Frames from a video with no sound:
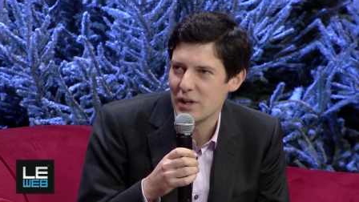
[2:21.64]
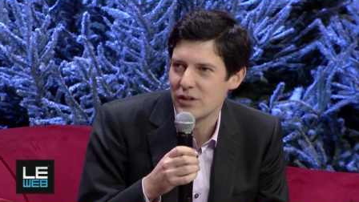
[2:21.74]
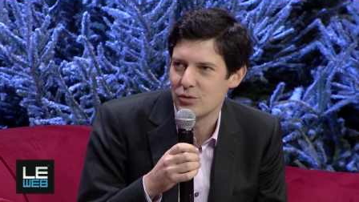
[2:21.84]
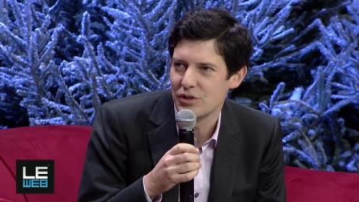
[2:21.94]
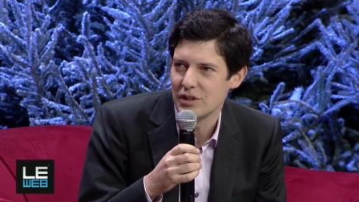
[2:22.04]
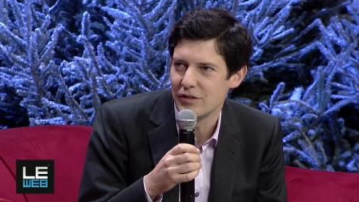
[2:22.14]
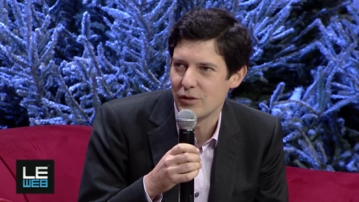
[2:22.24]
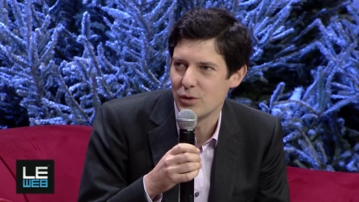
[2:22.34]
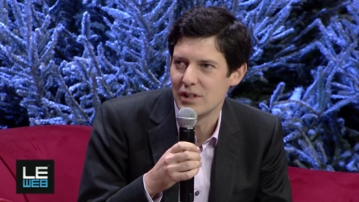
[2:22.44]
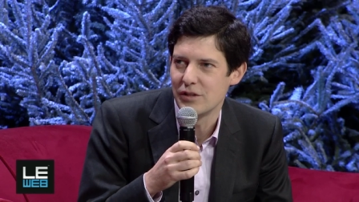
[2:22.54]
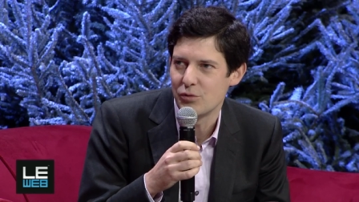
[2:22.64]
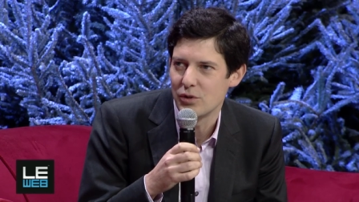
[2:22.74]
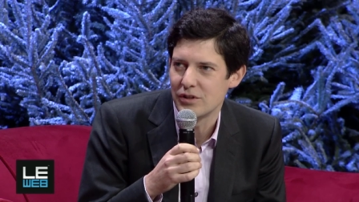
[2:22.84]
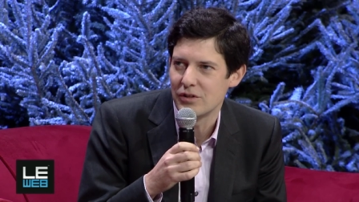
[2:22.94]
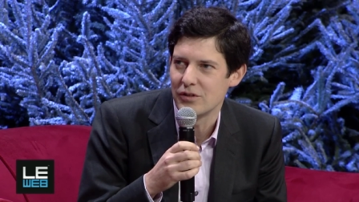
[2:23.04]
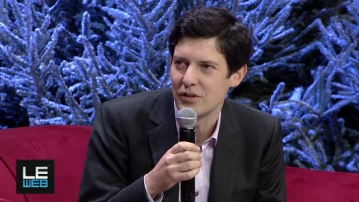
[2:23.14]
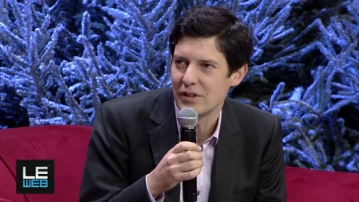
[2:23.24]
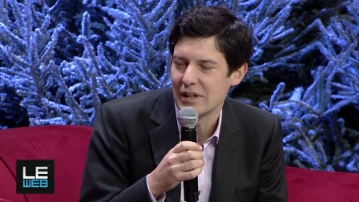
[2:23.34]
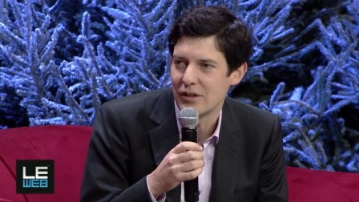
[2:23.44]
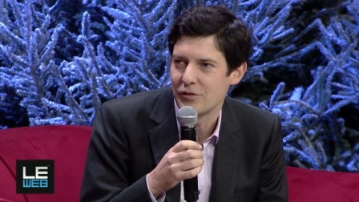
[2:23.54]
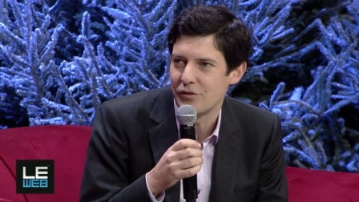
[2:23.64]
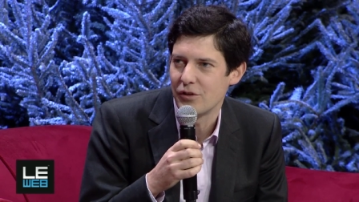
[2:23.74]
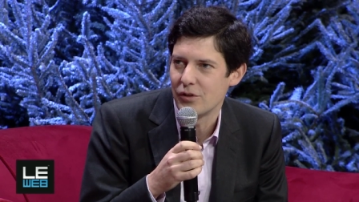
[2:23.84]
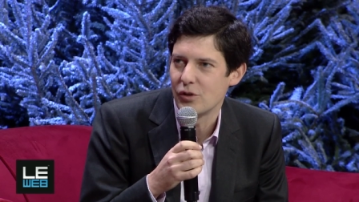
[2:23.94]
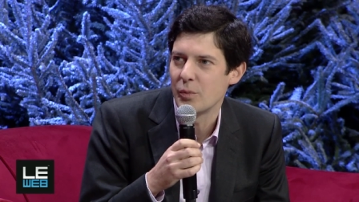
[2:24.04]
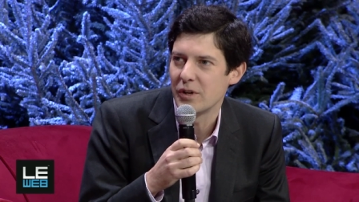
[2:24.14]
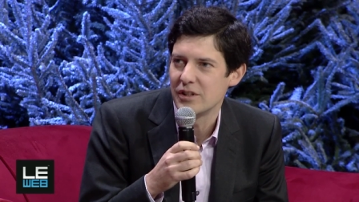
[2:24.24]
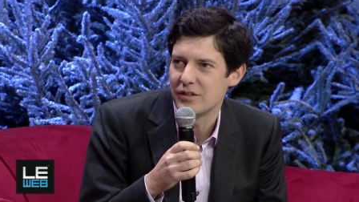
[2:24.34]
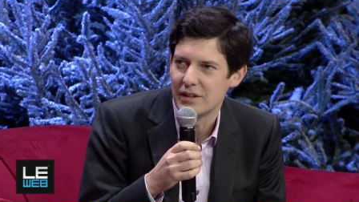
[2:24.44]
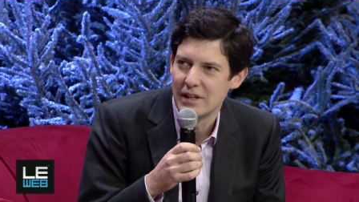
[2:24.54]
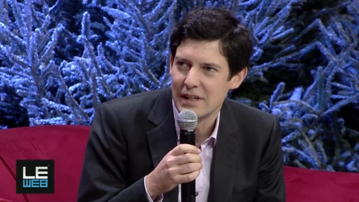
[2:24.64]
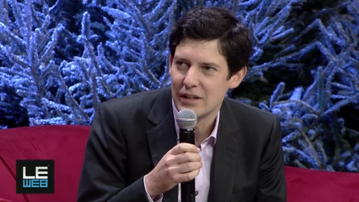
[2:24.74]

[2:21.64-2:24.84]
great to see very different uh, kind of uh, companies,